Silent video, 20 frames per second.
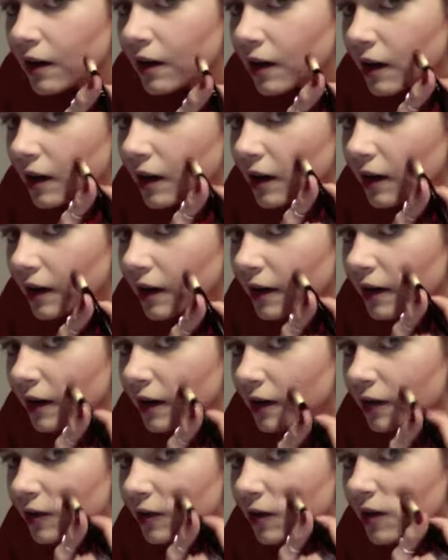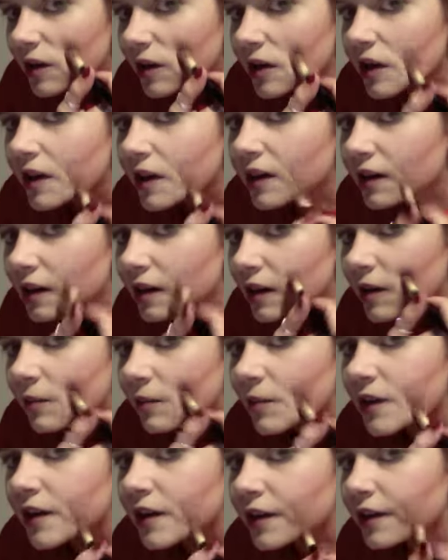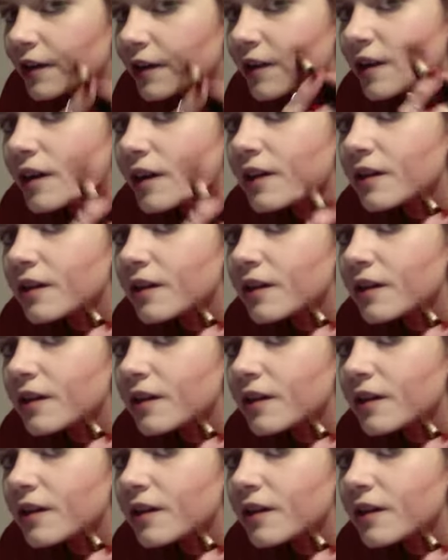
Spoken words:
And then in a straight line down by your jaw.